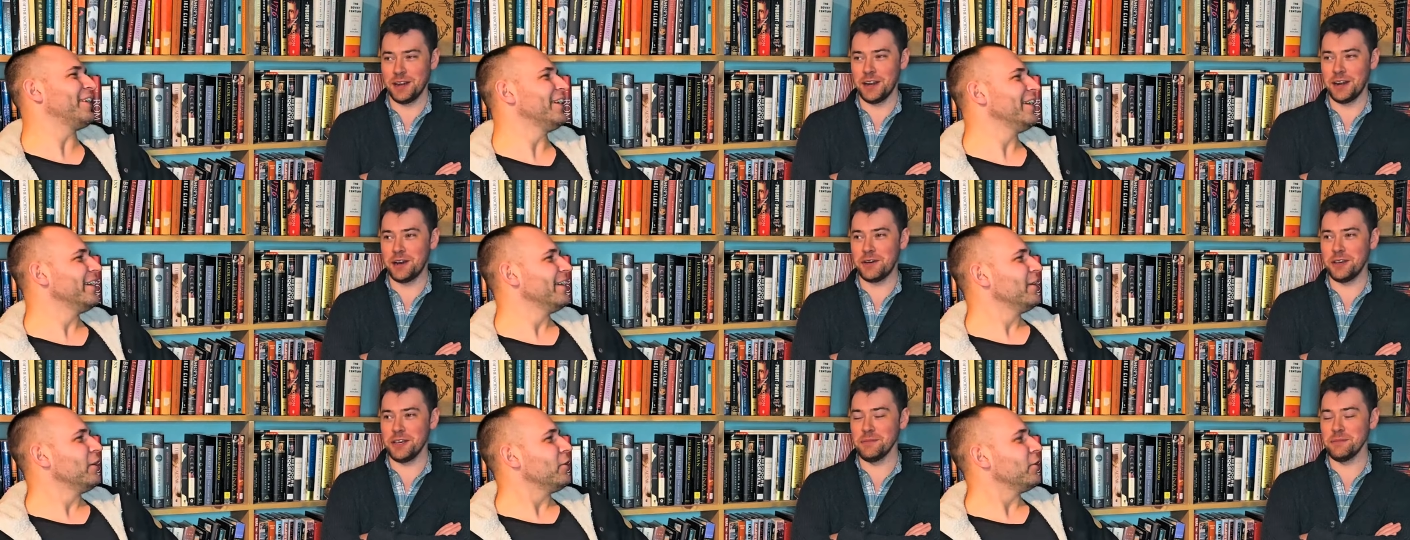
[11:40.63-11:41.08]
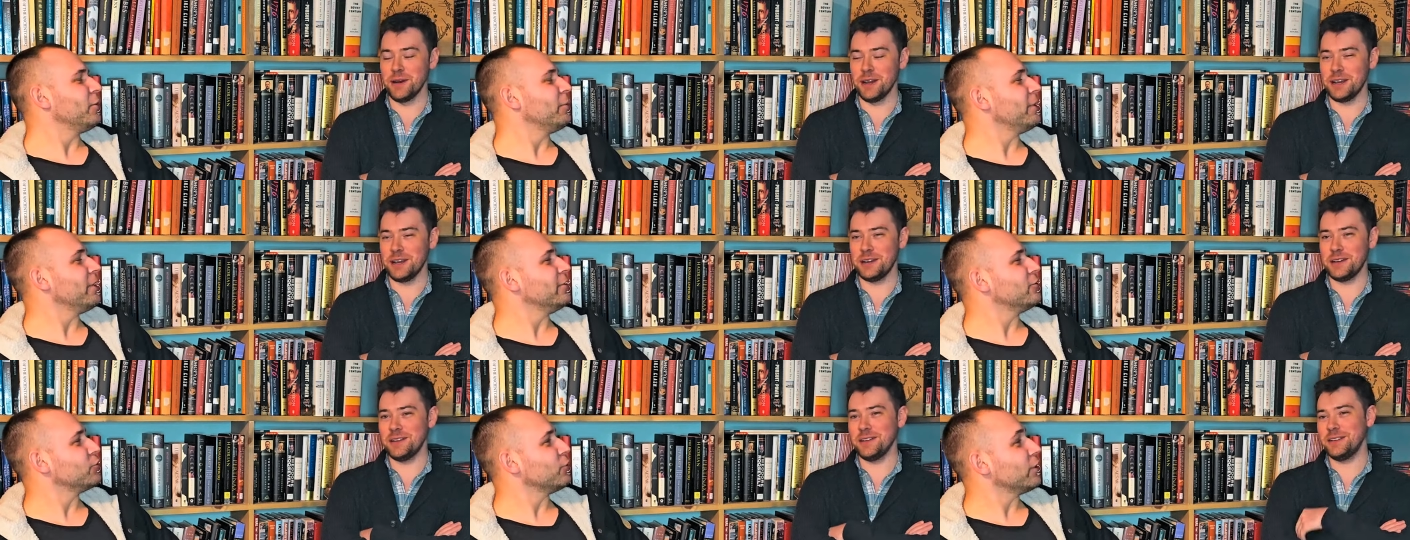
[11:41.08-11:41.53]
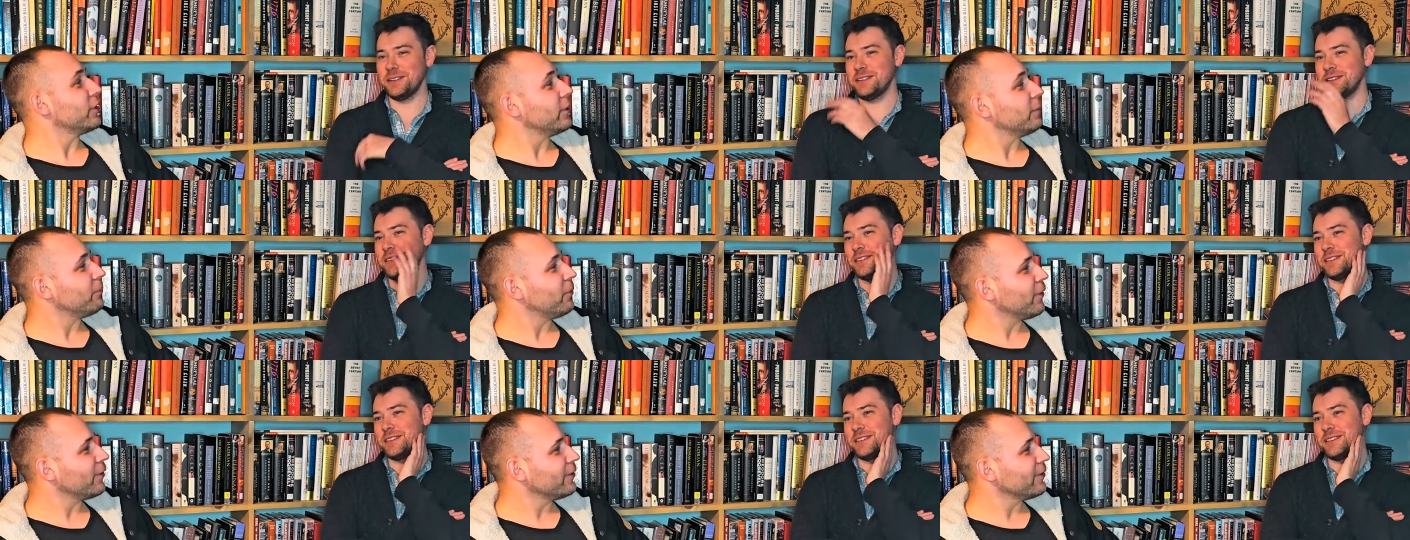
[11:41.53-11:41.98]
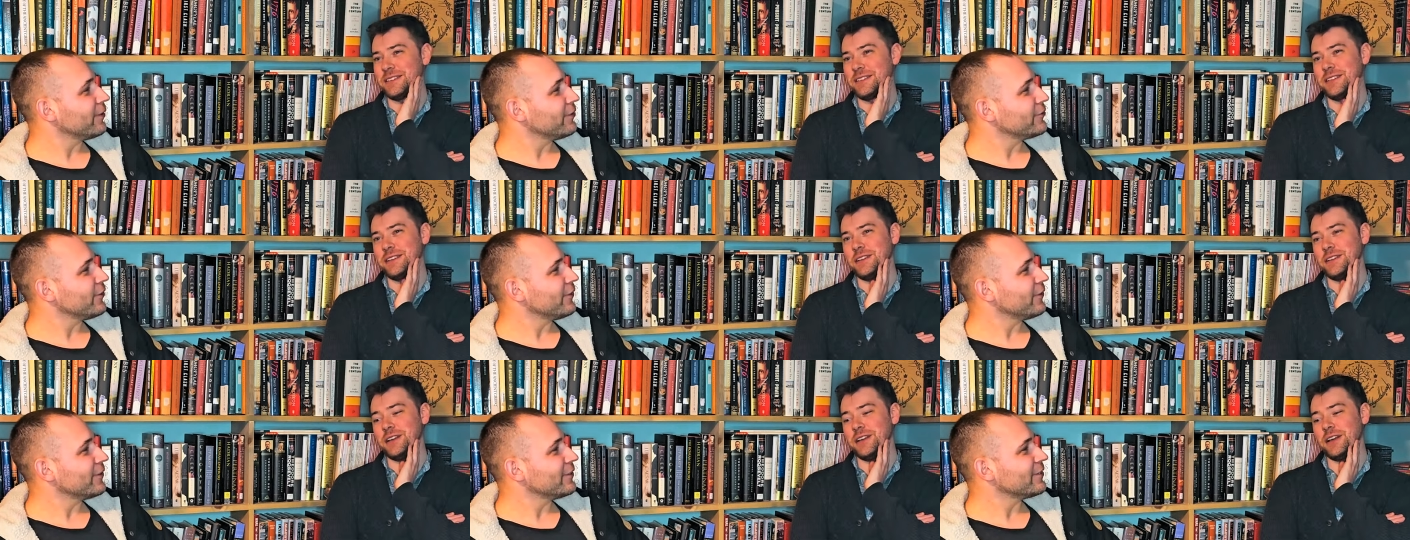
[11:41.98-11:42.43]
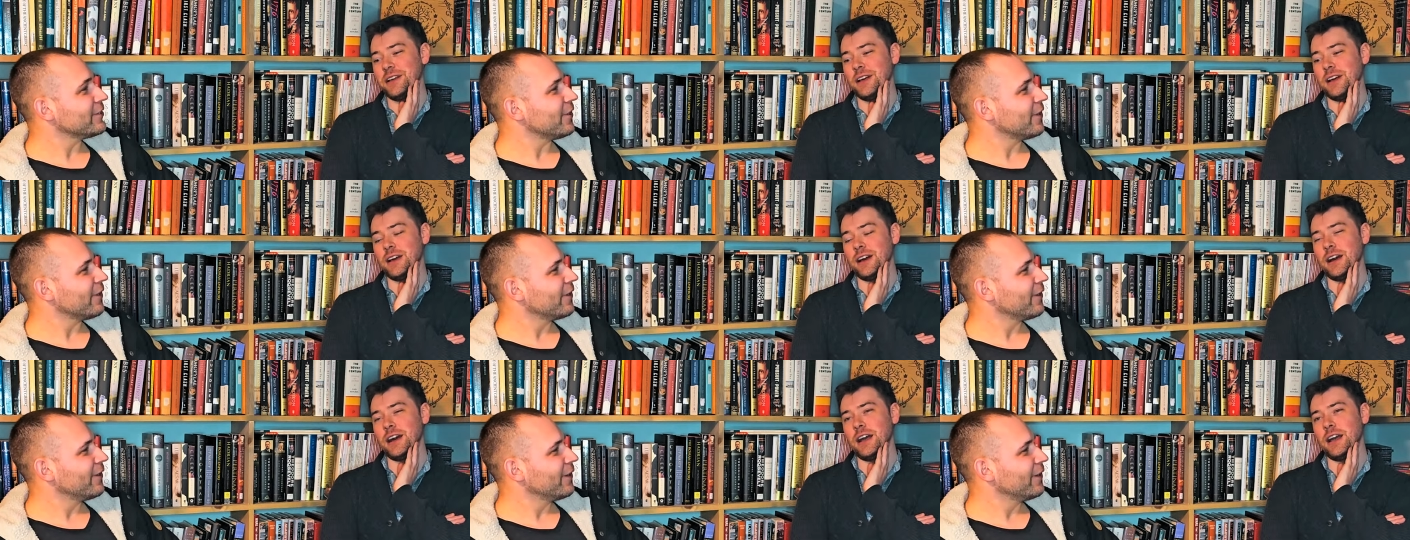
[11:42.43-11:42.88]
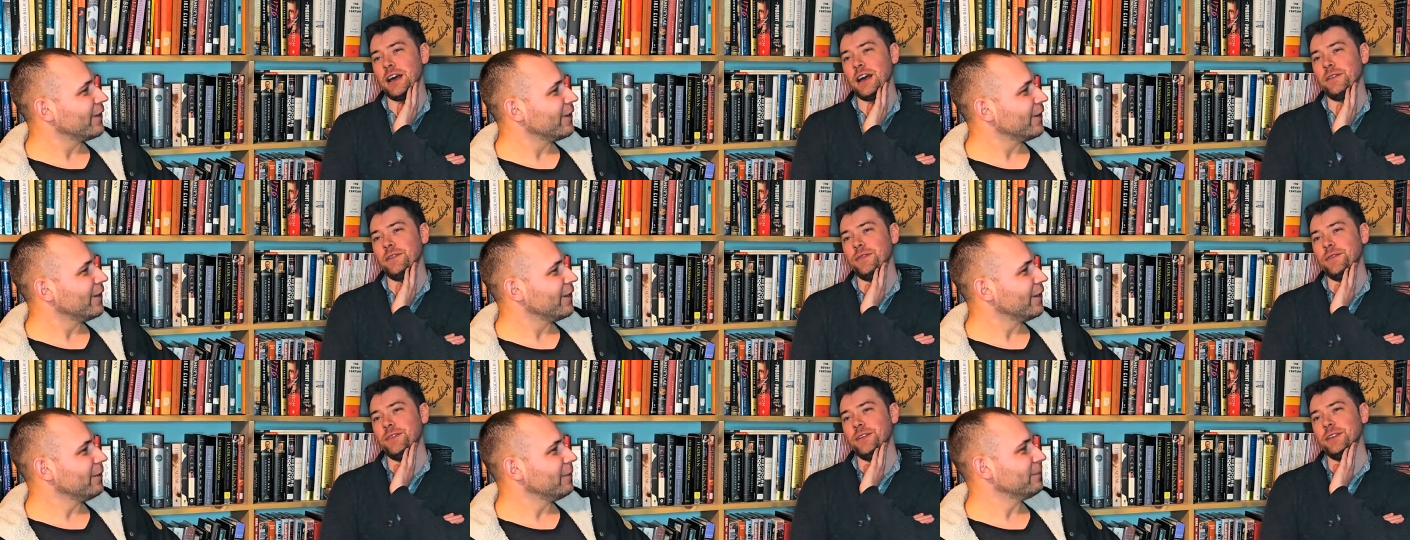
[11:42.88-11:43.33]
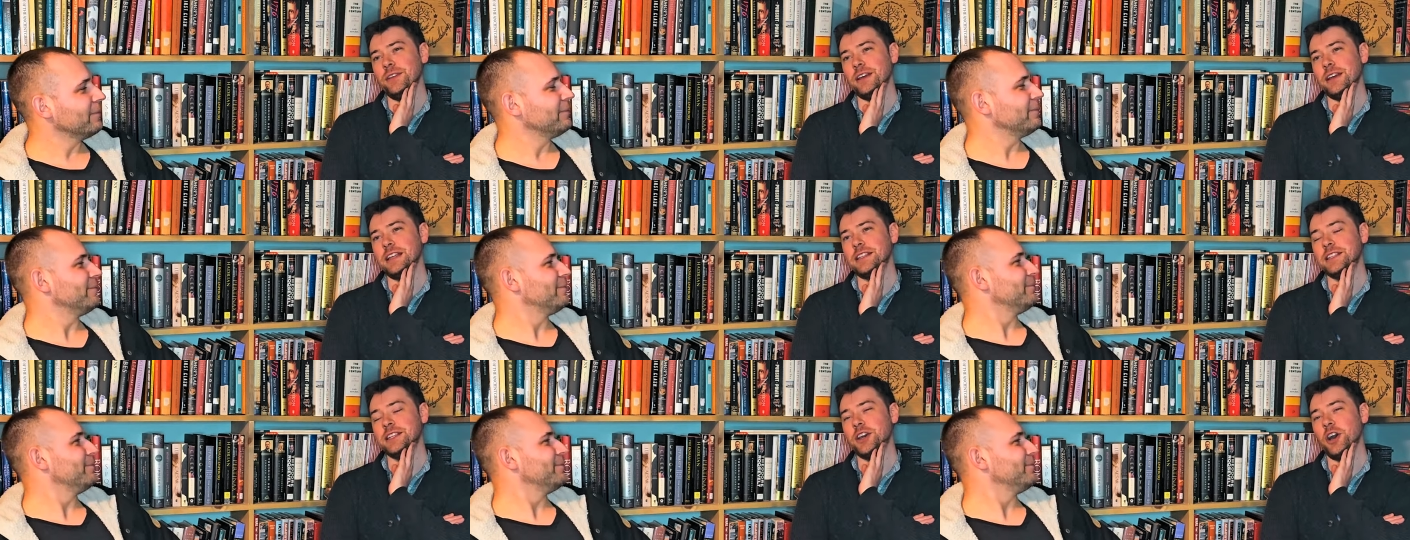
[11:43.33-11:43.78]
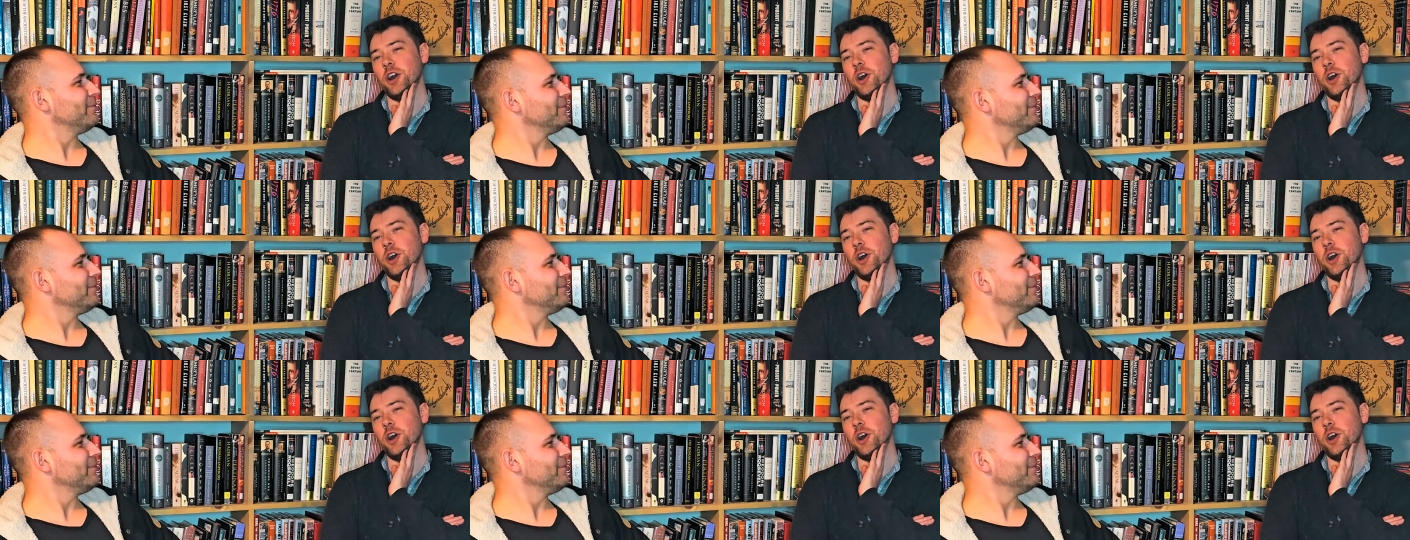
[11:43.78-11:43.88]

Speaker 1: I don't know. He might be drinking parties all the time. I feel like it's